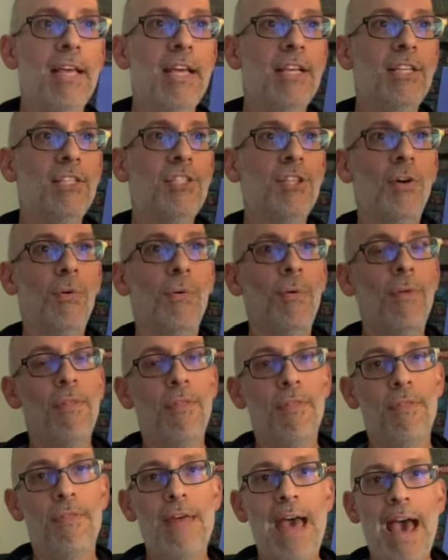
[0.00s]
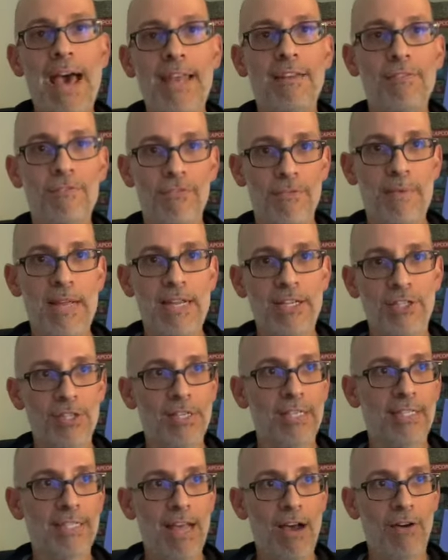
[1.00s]
So that information
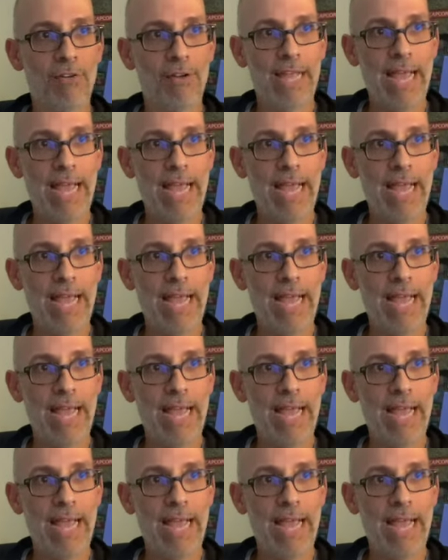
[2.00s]
is now